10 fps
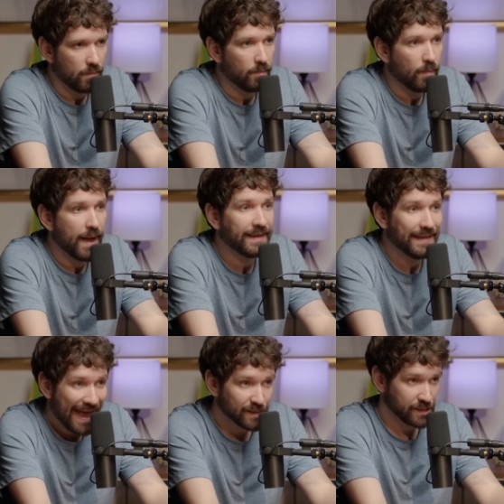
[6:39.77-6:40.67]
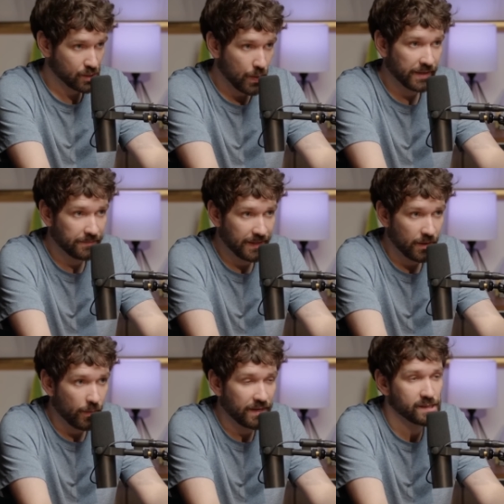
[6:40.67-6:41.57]
My guess is going to be
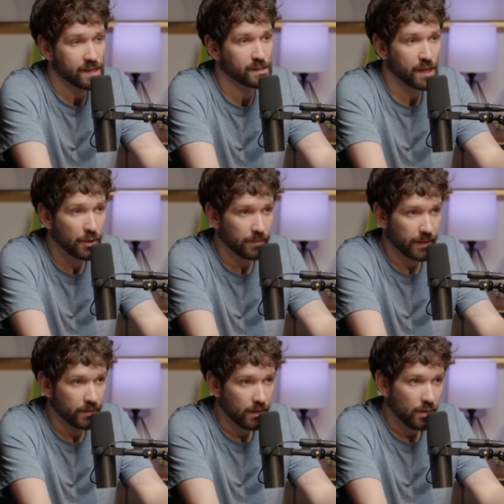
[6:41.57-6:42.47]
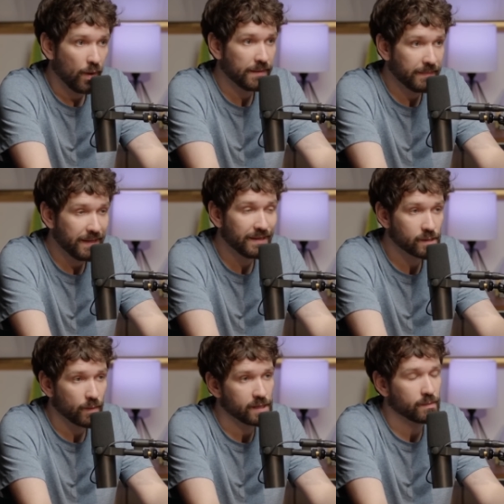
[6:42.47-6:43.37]
that when he says settlement, what he
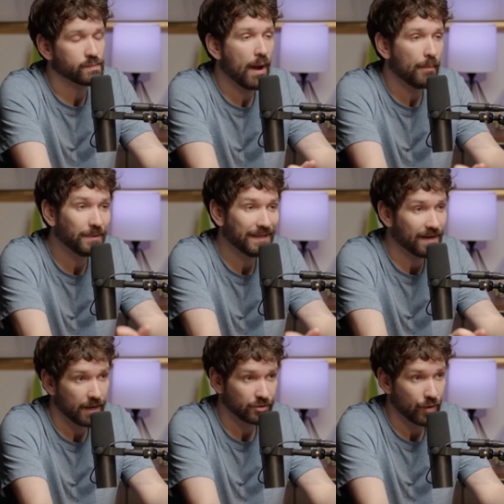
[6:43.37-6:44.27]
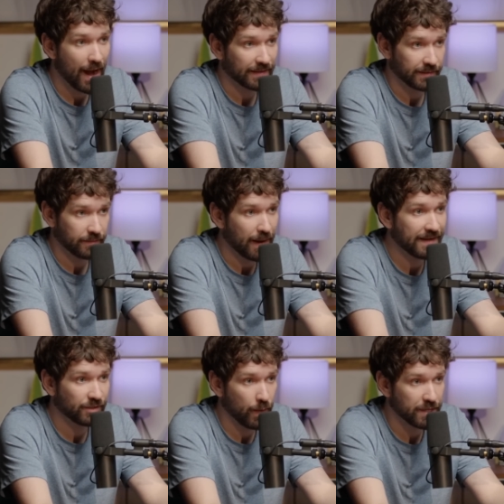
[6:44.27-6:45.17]
means was he was probably contracted
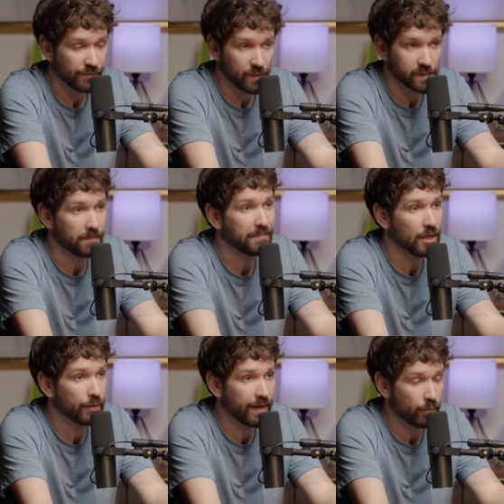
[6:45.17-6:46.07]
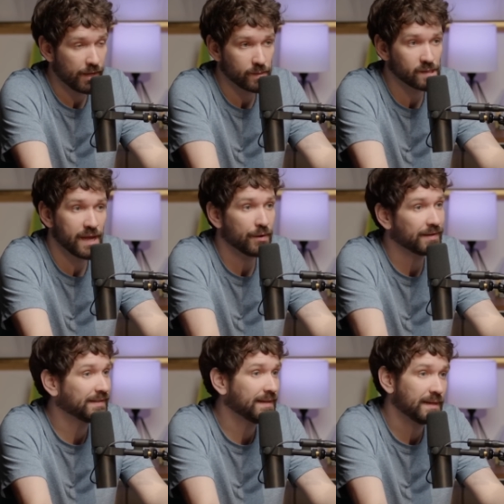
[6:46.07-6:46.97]
by Twitch for some period where he was
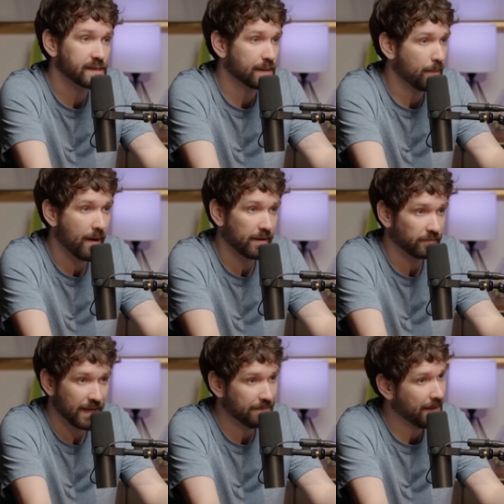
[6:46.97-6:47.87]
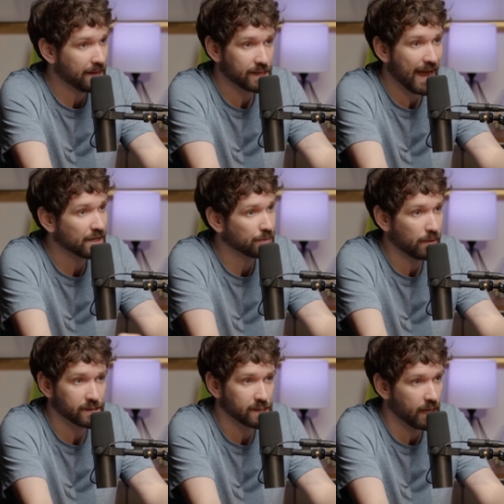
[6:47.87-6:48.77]
guaranteed some amount of like base cash
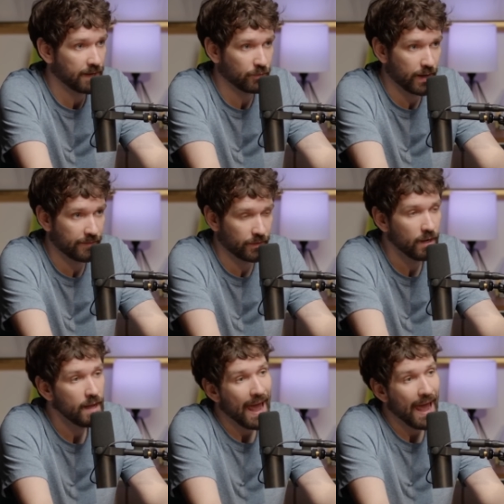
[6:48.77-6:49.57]
plus incentive or whatever.